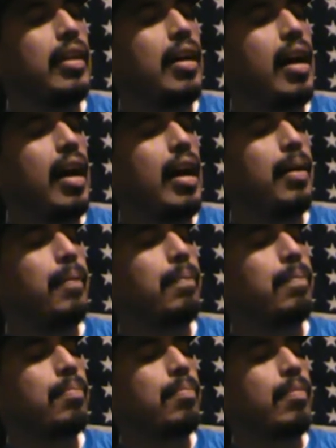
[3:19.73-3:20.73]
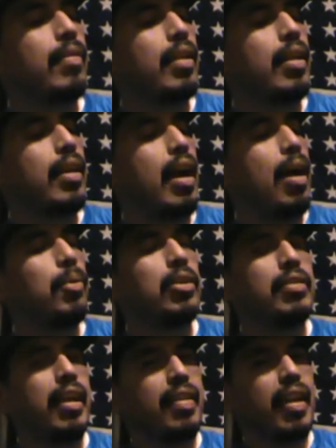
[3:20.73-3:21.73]
I would
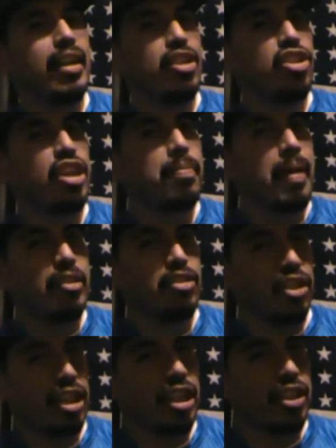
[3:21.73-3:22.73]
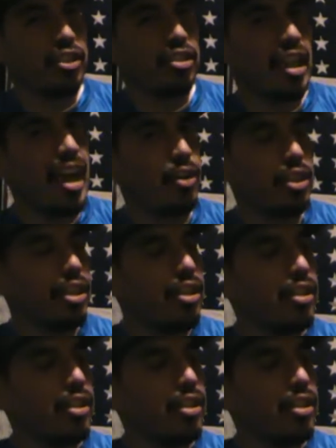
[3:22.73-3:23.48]
say that a Jigmaster clicker is louder.